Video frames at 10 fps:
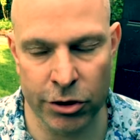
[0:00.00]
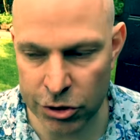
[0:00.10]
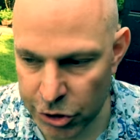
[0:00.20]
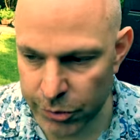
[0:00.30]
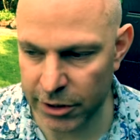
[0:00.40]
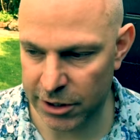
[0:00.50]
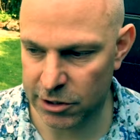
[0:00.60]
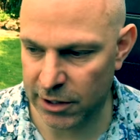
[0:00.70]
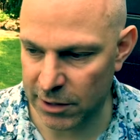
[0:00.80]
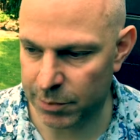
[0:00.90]
on you
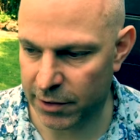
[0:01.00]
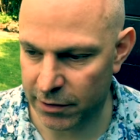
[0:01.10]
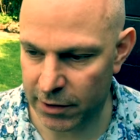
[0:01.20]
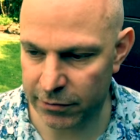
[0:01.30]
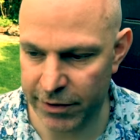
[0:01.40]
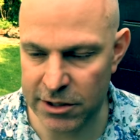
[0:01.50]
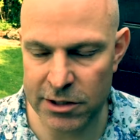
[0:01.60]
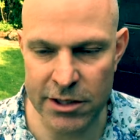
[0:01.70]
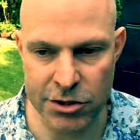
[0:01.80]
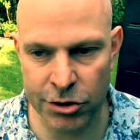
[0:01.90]
initially, but
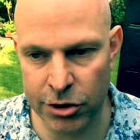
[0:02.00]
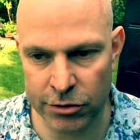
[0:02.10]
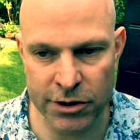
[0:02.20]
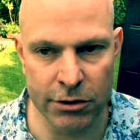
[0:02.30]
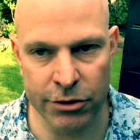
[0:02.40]
eventually as your content